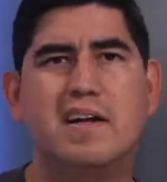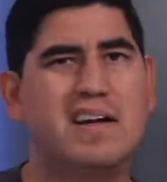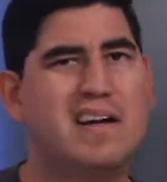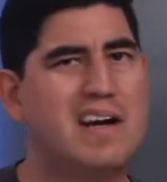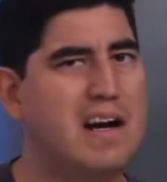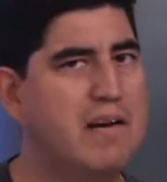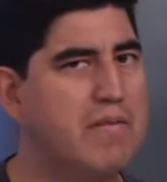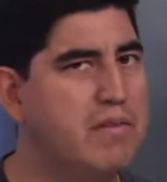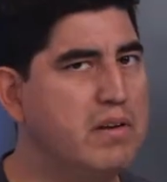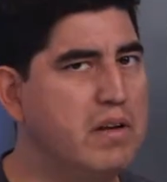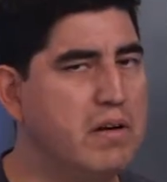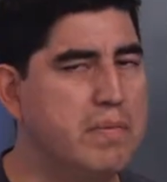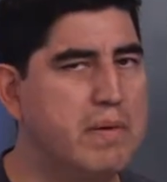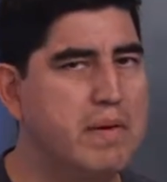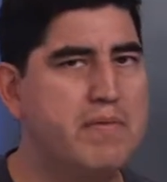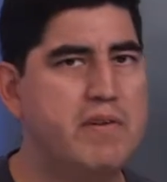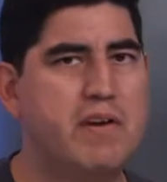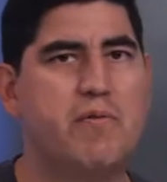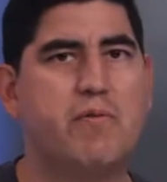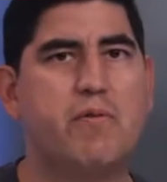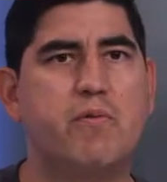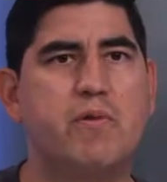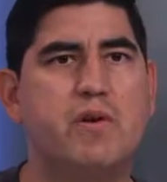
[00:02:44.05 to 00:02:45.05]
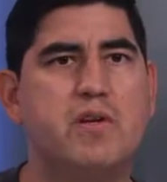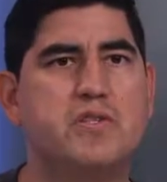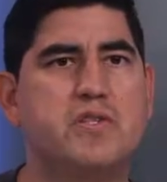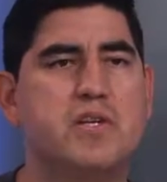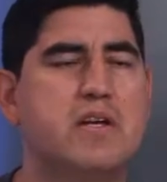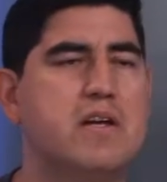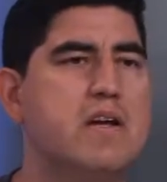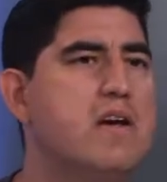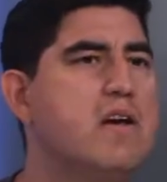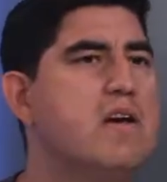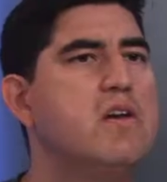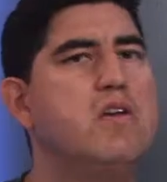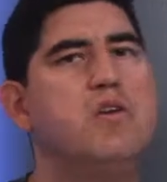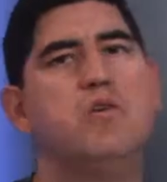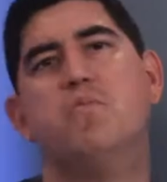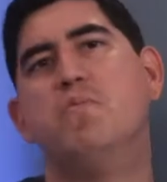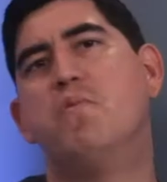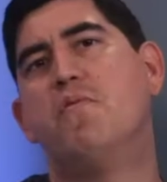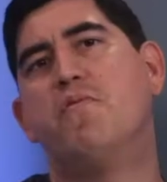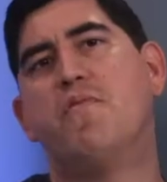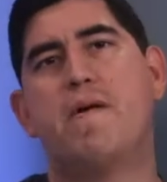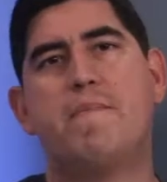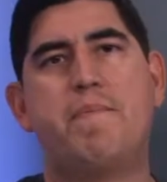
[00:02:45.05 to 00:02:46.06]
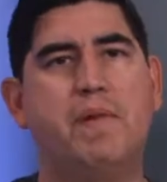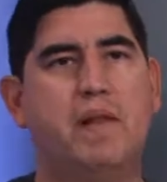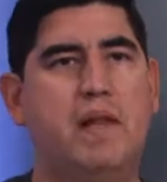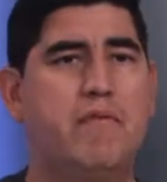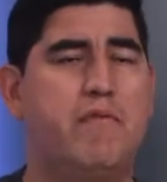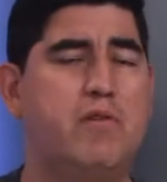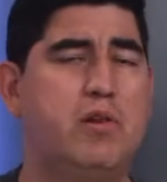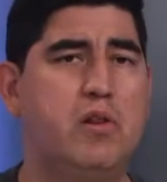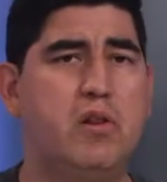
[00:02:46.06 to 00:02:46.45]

Kind of a little bit of a different reason. You move up a level.